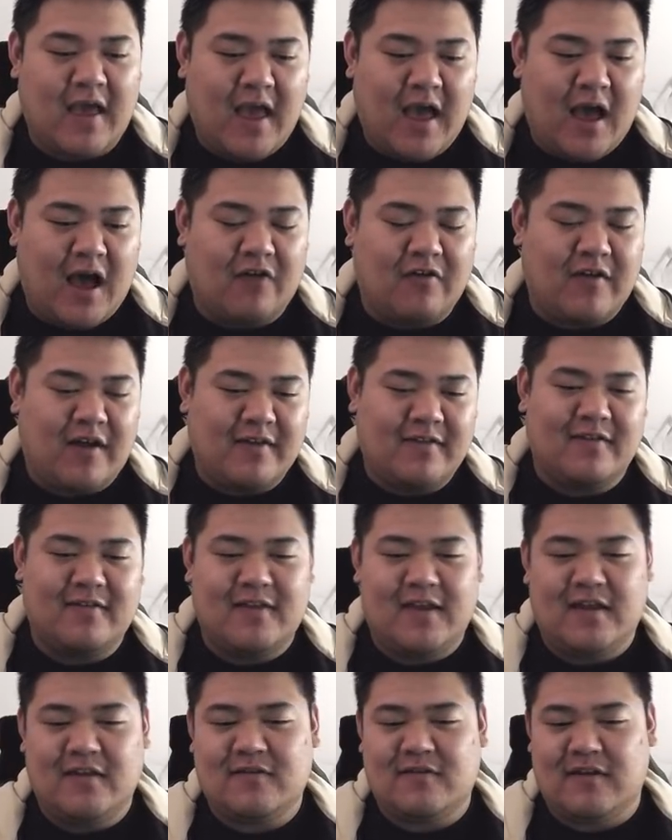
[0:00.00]
However, at this
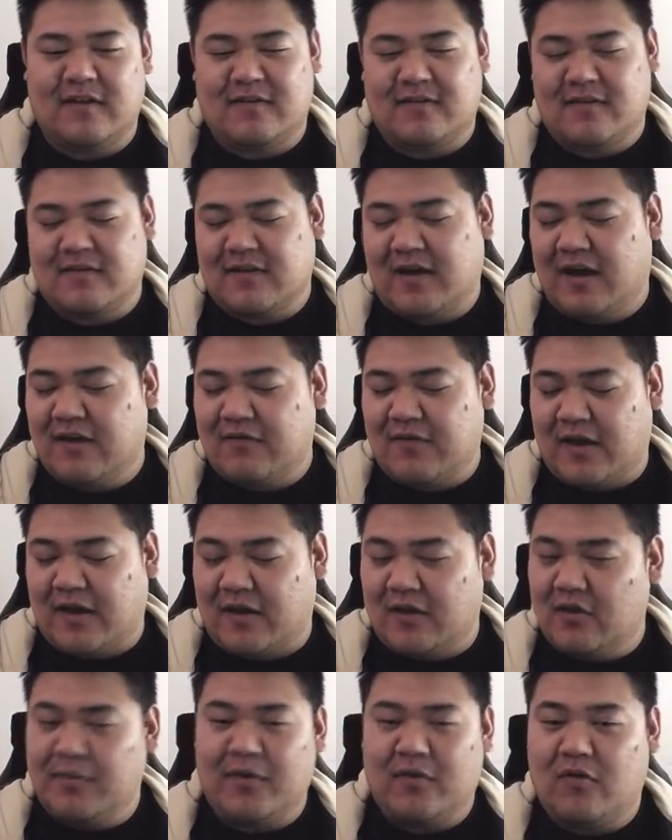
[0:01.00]
stage, it's just kind of like a
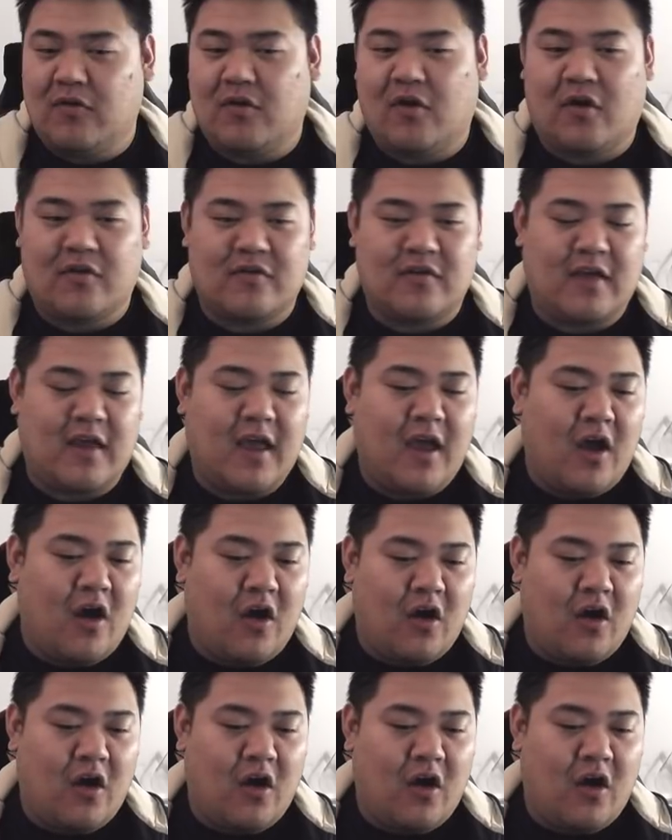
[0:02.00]
little bit too costly.